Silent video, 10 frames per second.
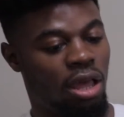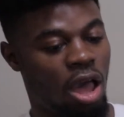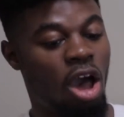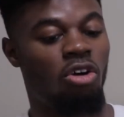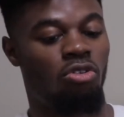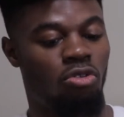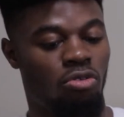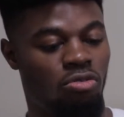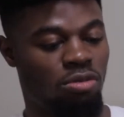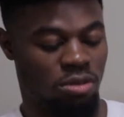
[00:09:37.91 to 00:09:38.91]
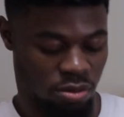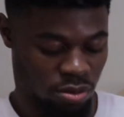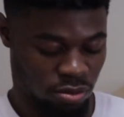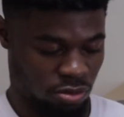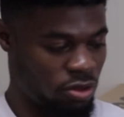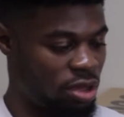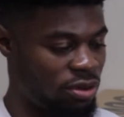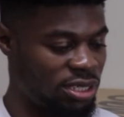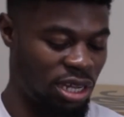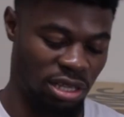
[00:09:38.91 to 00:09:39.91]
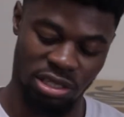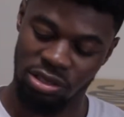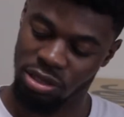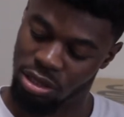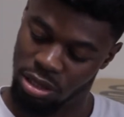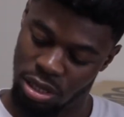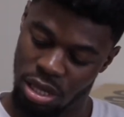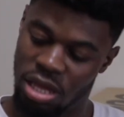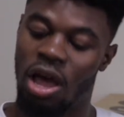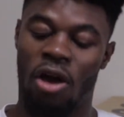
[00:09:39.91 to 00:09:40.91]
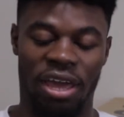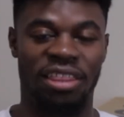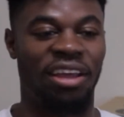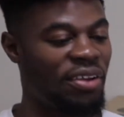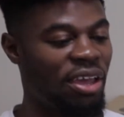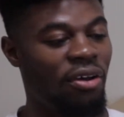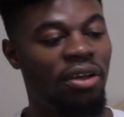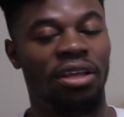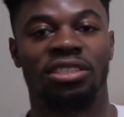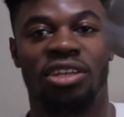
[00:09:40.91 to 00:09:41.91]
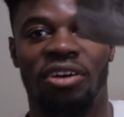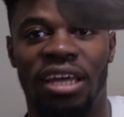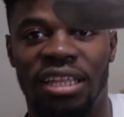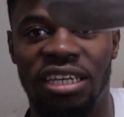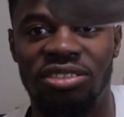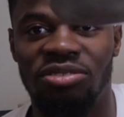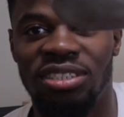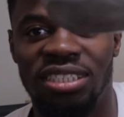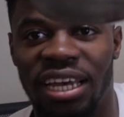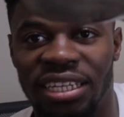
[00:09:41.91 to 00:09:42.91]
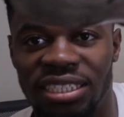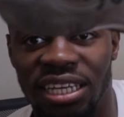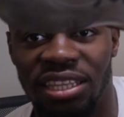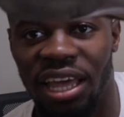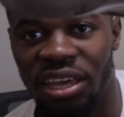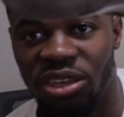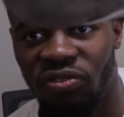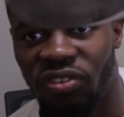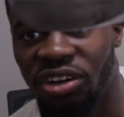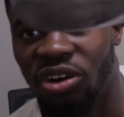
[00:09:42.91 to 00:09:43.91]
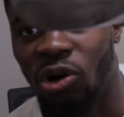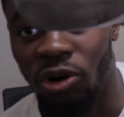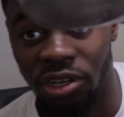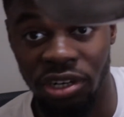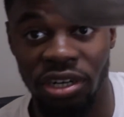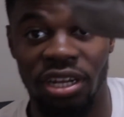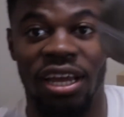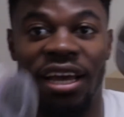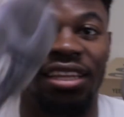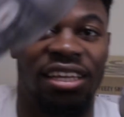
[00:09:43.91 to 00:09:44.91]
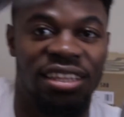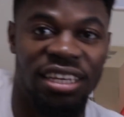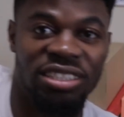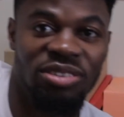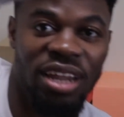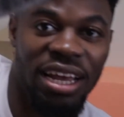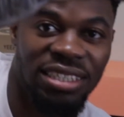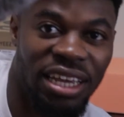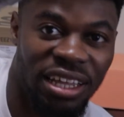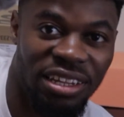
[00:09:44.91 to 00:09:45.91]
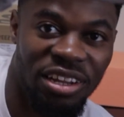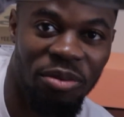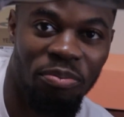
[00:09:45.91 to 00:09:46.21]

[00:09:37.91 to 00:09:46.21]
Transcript: oh, wait, what's on this one? Okay, there we go. So this one says, thank you for your order. And then this one has like a little